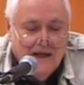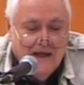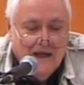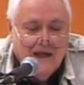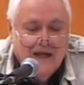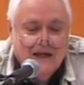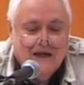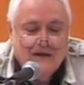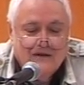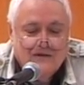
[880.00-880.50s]

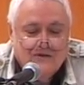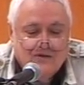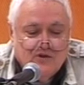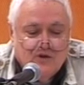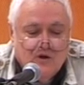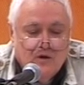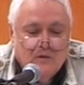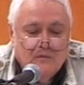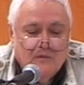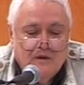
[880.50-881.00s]
in a
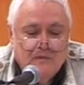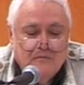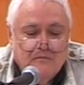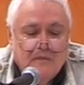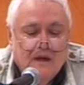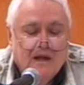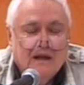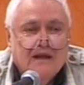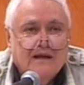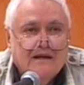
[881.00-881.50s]
German
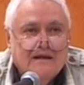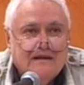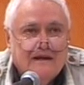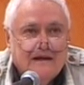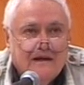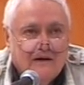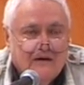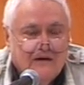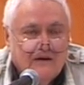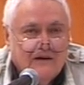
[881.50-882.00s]

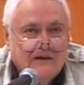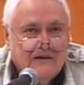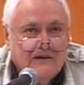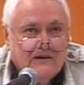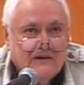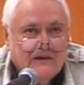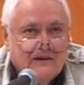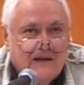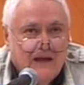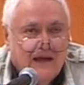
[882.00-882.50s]
military
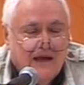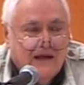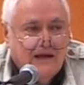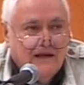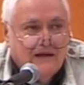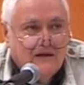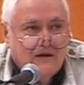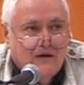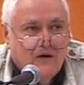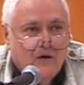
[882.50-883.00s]

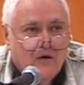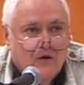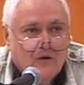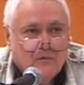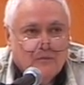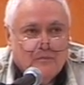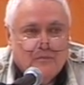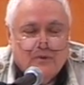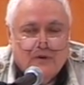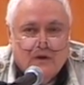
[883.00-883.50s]
state
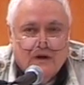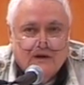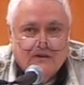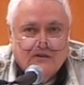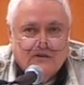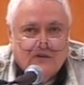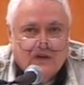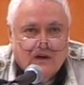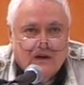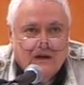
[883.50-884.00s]
called
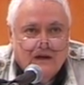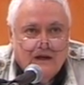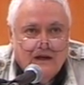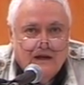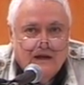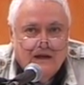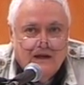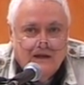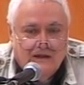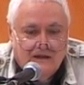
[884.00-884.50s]
Prussia
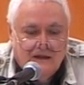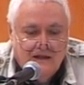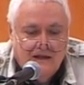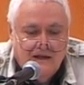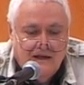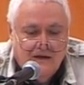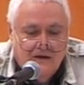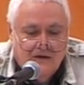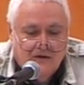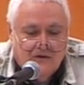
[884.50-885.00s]
in the
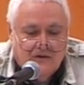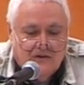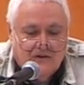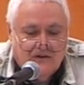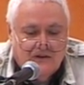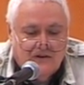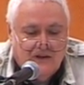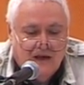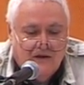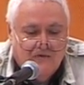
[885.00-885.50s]
year
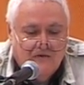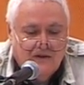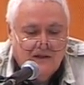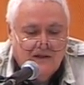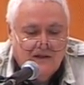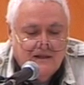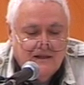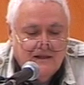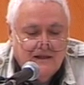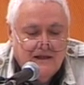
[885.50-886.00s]

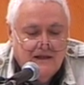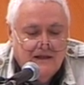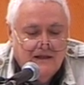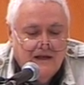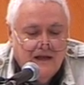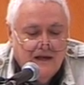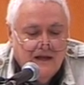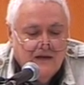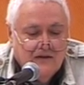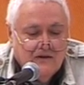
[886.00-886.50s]

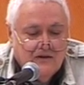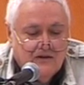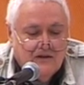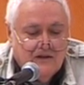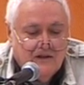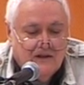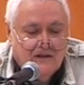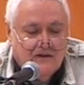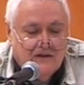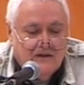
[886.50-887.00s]

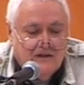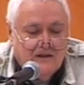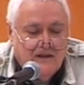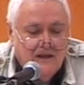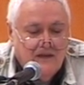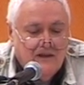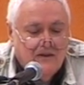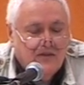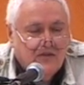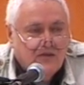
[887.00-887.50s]

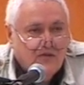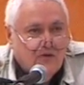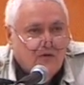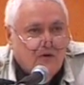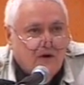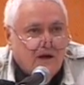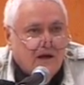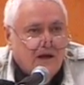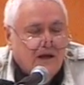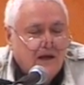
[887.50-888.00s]

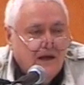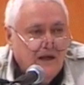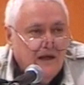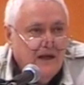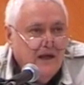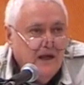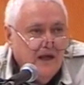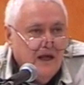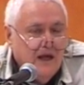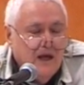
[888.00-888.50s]
1763,
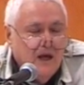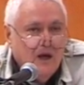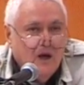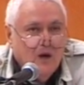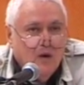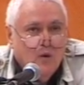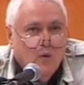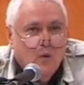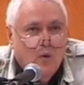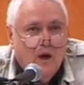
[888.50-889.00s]

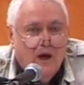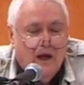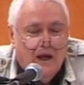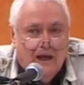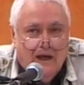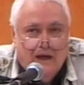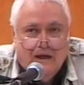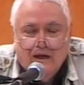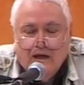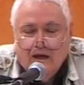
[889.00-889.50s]

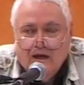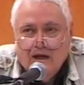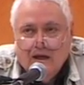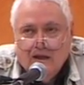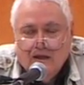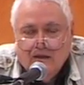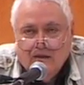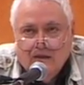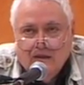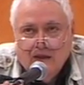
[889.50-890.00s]
when
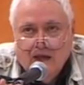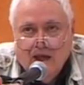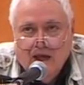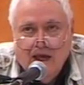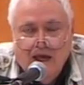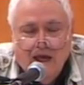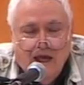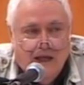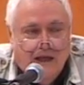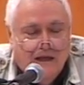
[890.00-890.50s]
the
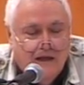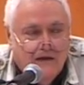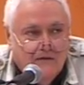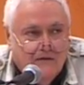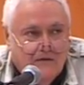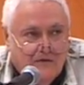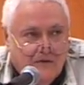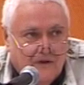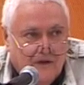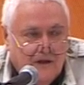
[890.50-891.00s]
head
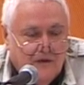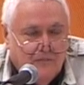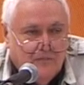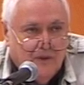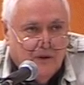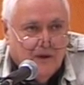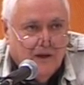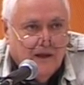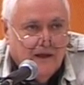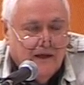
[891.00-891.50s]
of the
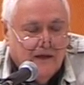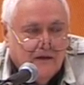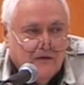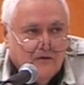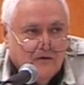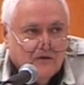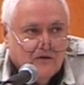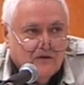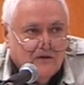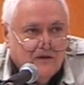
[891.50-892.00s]

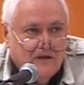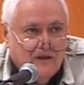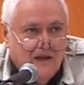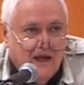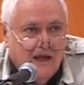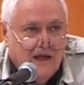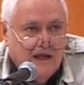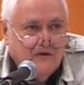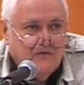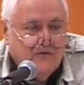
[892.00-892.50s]
political
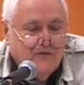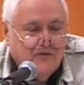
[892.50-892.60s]
state,